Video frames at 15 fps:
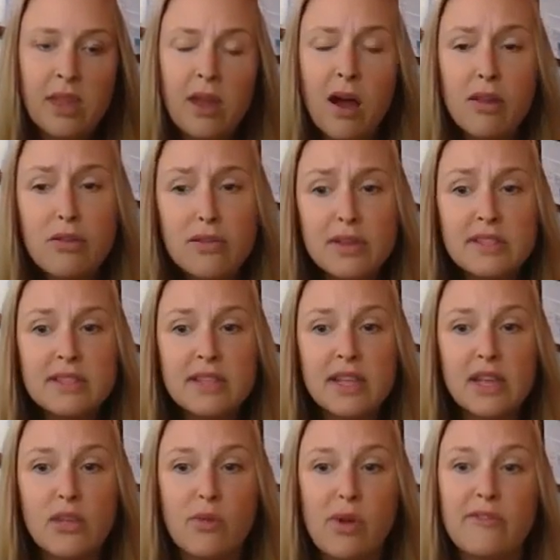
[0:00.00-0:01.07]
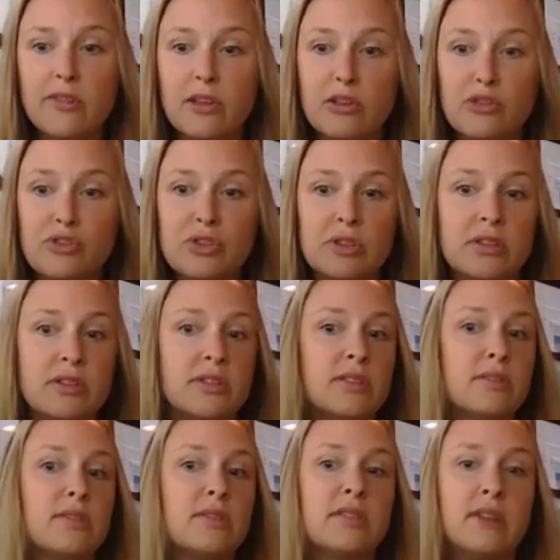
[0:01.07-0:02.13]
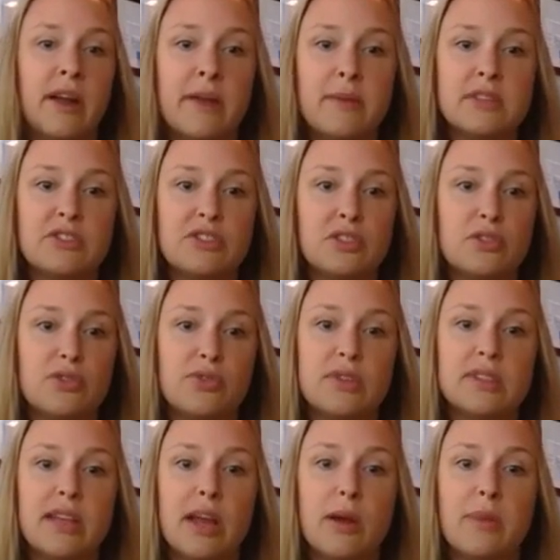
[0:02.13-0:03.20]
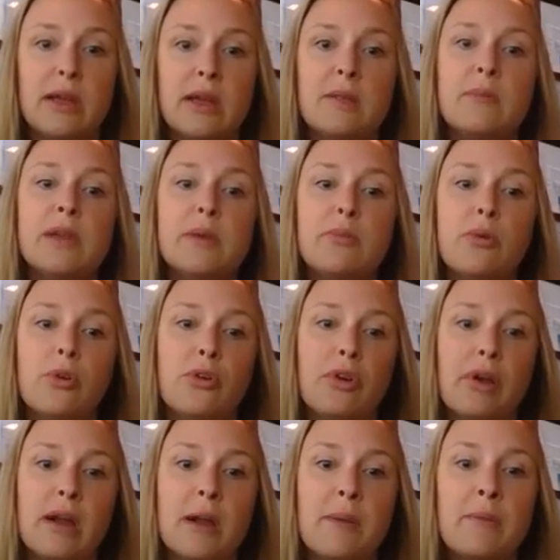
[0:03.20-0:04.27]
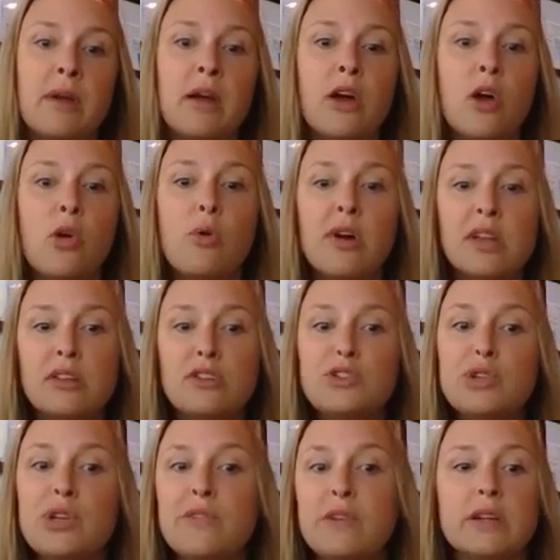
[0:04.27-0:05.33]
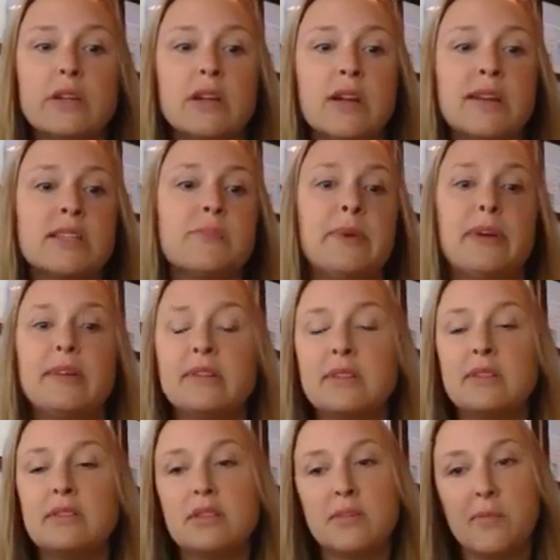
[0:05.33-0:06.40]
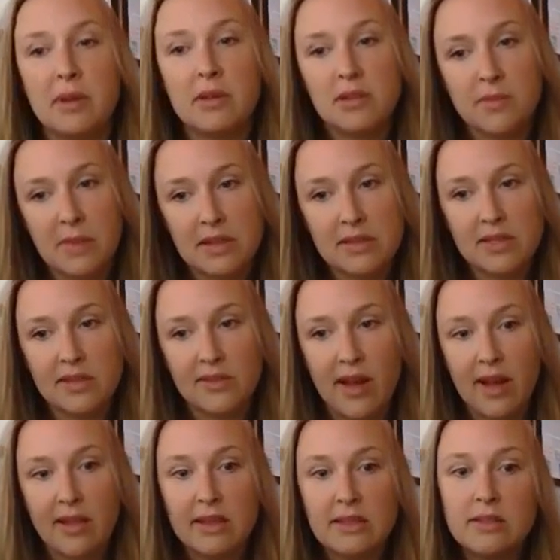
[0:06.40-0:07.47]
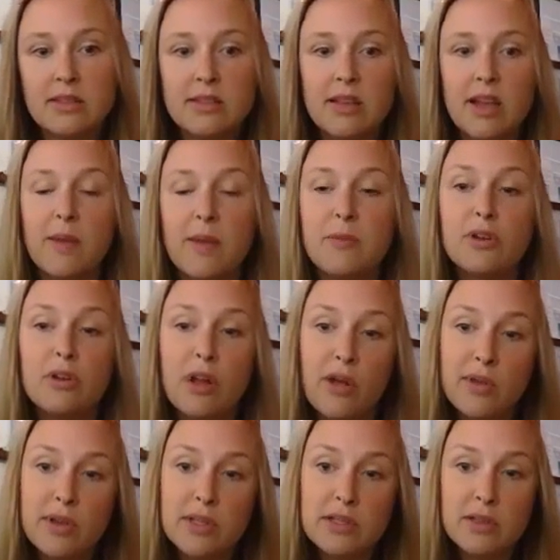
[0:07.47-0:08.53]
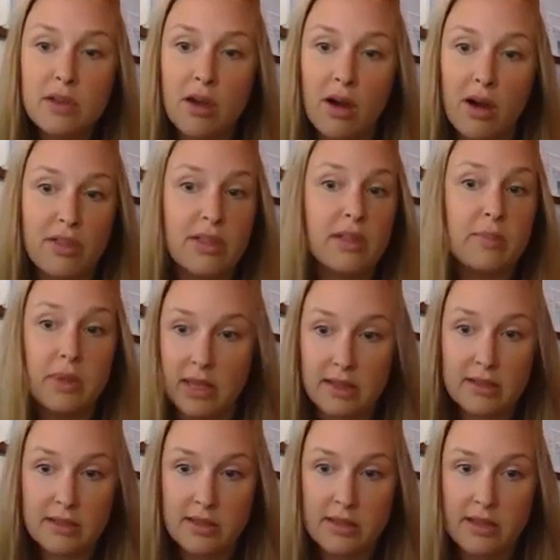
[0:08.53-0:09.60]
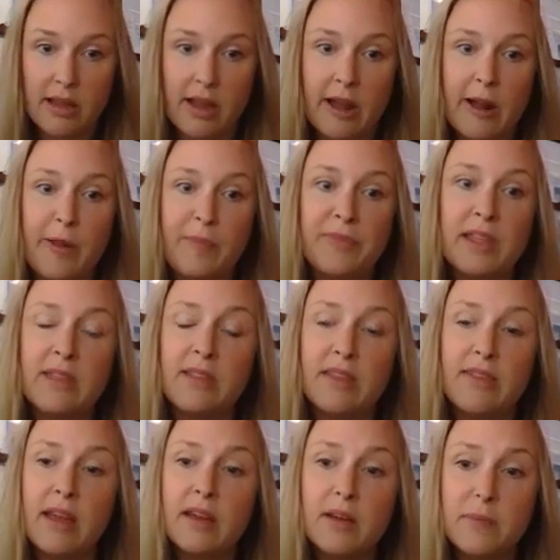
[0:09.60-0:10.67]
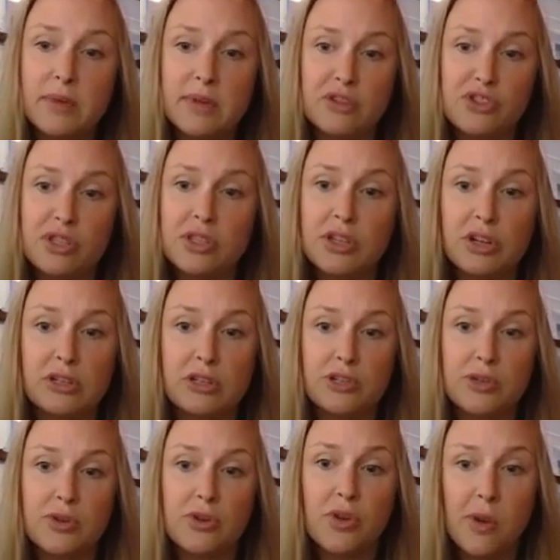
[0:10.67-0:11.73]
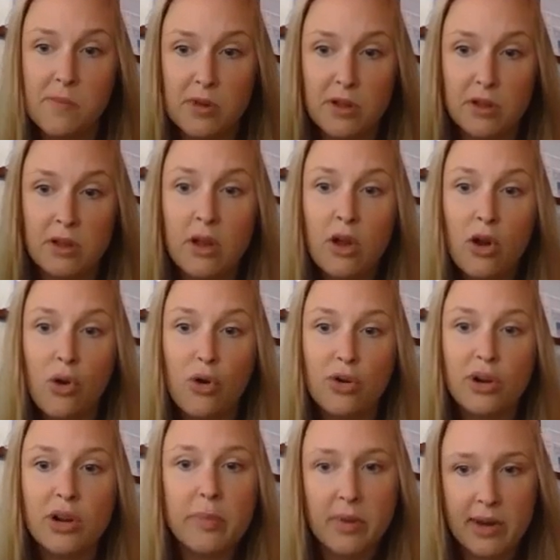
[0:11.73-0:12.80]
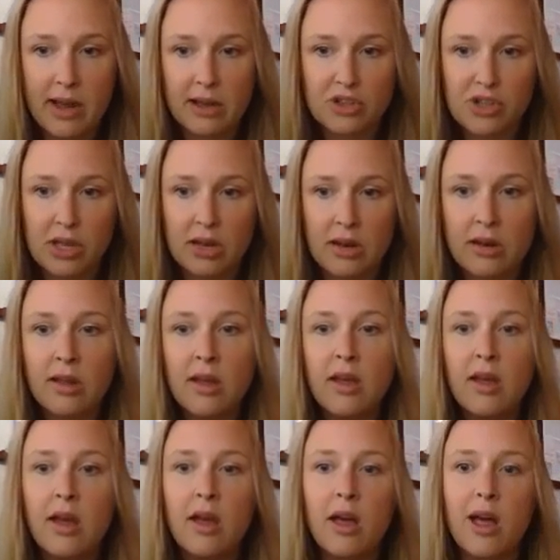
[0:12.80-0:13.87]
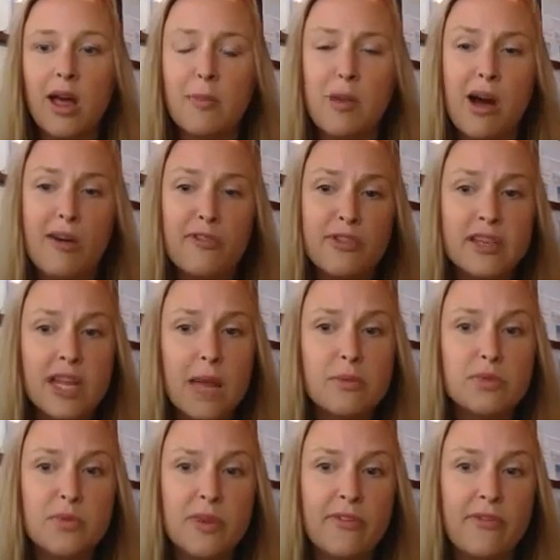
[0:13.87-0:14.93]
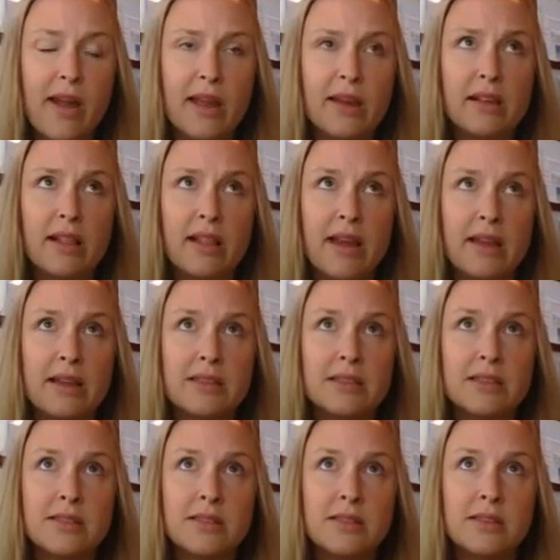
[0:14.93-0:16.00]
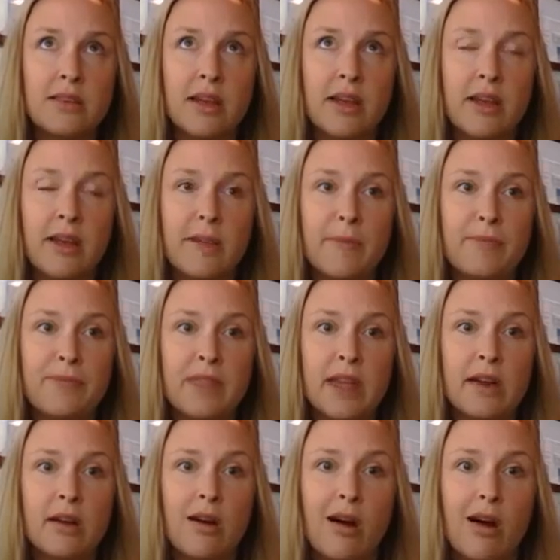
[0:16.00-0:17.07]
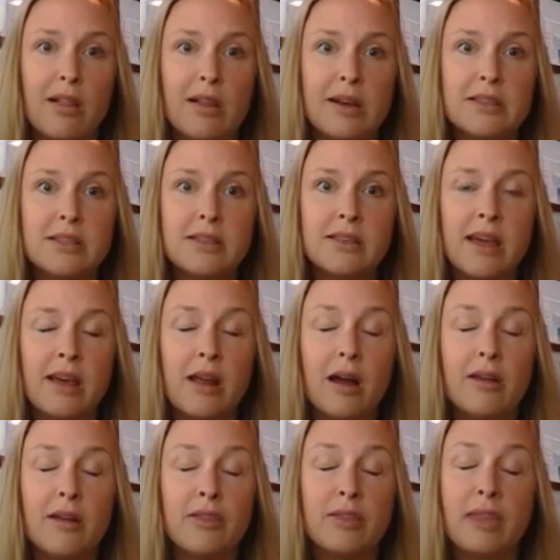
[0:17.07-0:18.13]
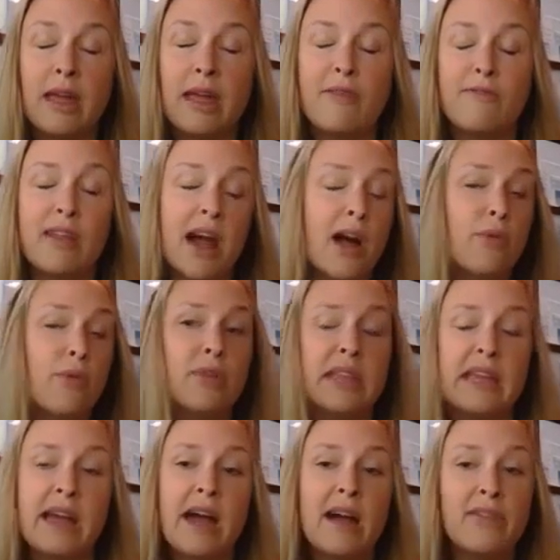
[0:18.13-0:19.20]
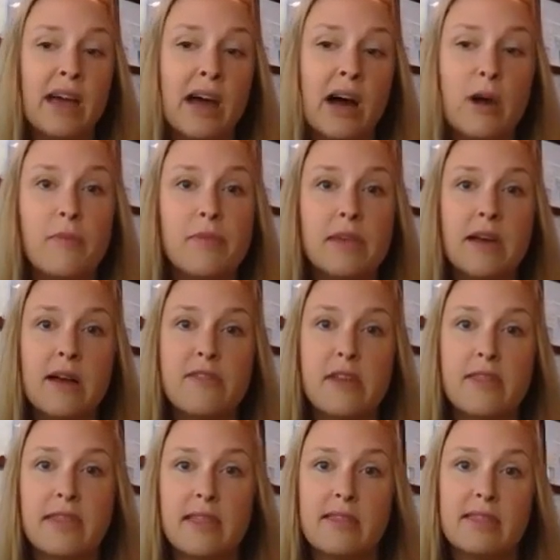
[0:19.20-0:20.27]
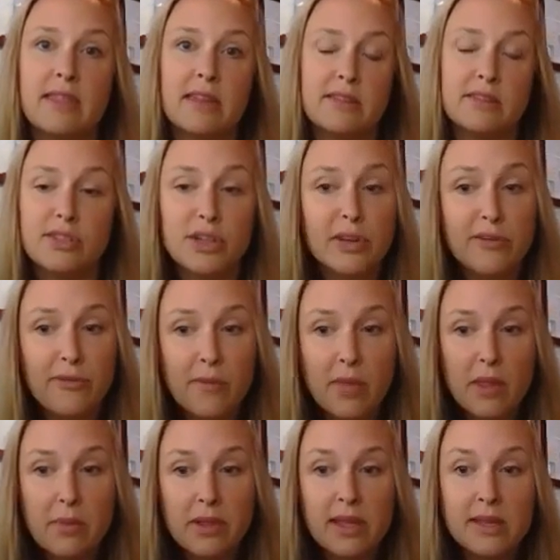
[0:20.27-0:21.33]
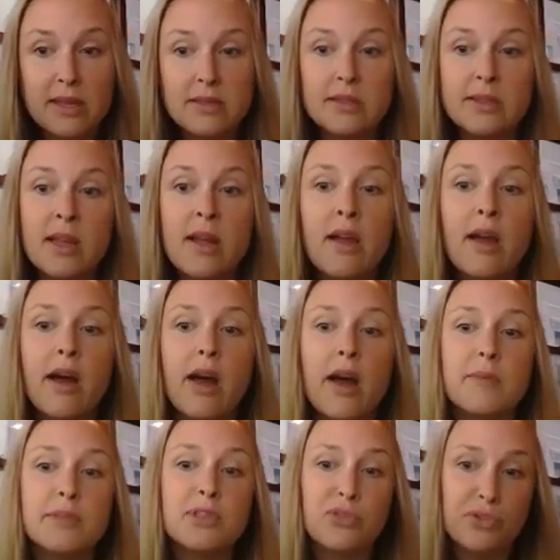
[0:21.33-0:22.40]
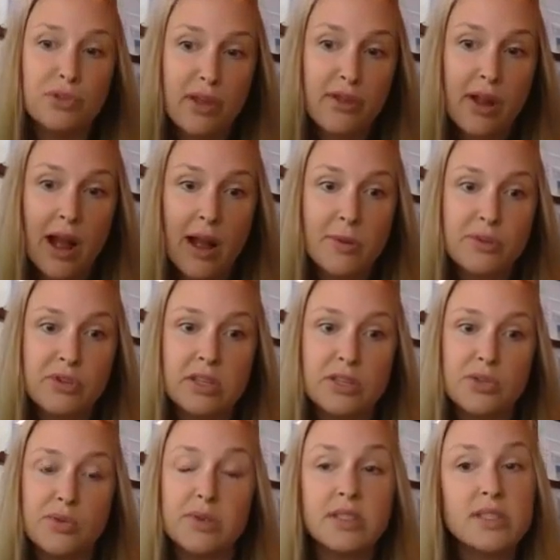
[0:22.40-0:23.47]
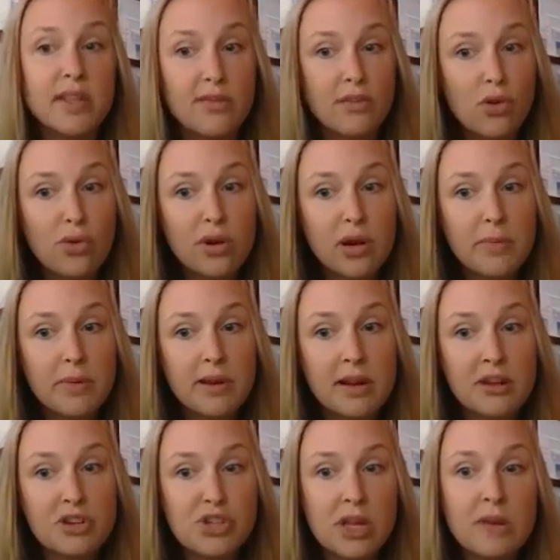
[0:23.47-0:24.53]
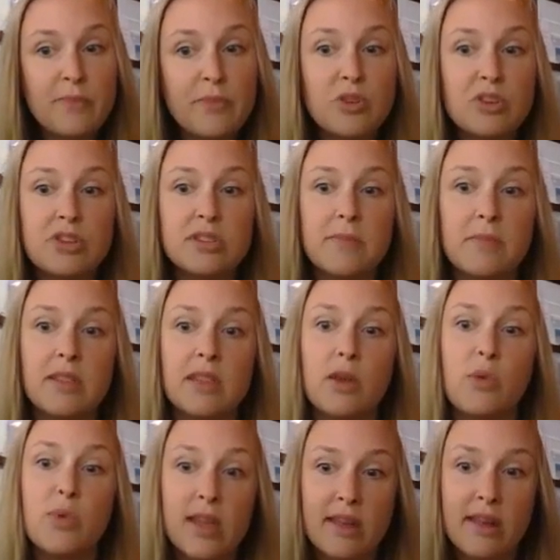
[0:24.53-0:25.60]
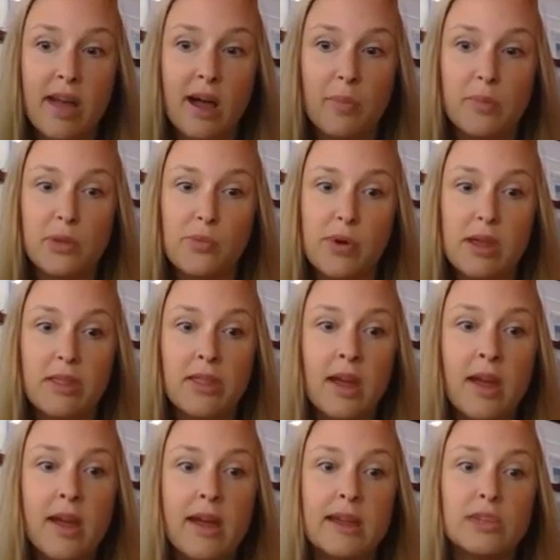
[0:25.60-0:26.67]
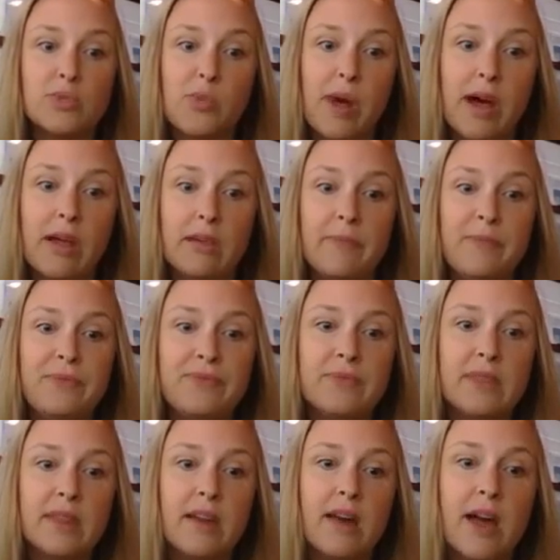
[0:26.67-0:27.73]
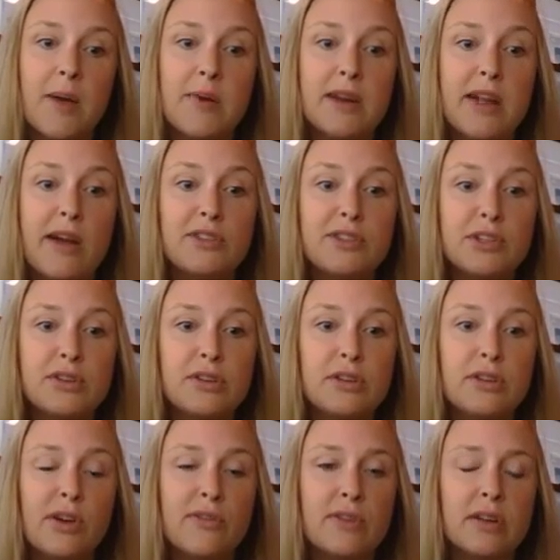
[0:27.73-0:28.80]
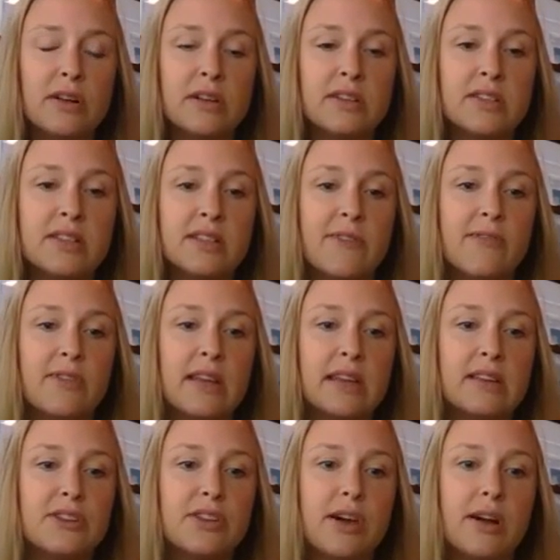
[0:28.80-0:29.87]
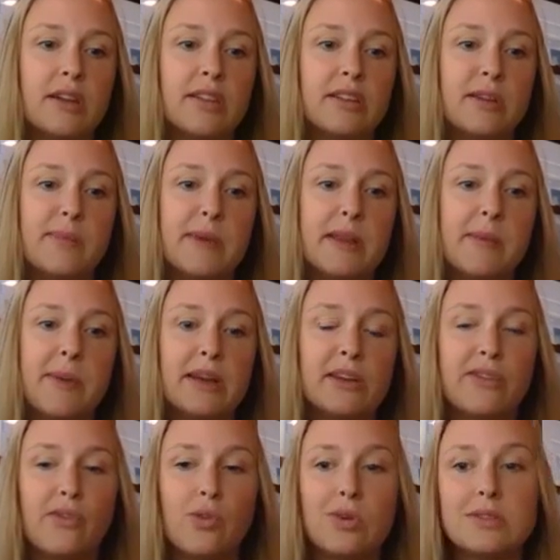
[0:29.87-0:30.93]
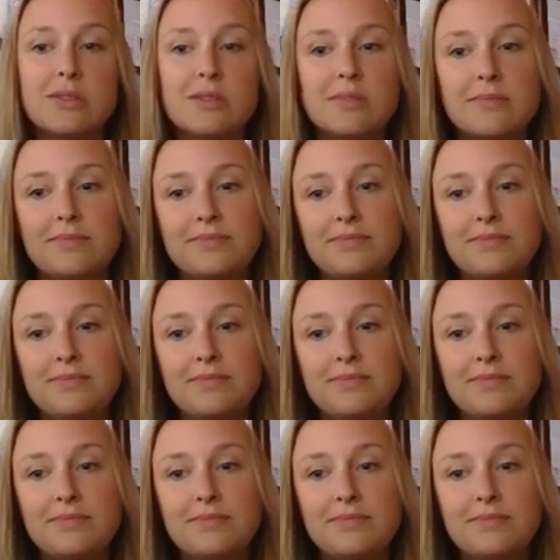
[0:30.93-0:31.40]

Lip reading: Other than seeking refuge, such as through this Airbnb program, what can you do if you're experiencing domestic violence? You can always call the police, and then that could potentially turn into a criminal order of protection. Oftentimes we find clients that call us that they have not really gotten the help that they think they deserve from the police. So another option is do a civil order of protection, which is something that we can help you with as well. And now I'll turn it over to Stephanie to talk a little bit about divorce.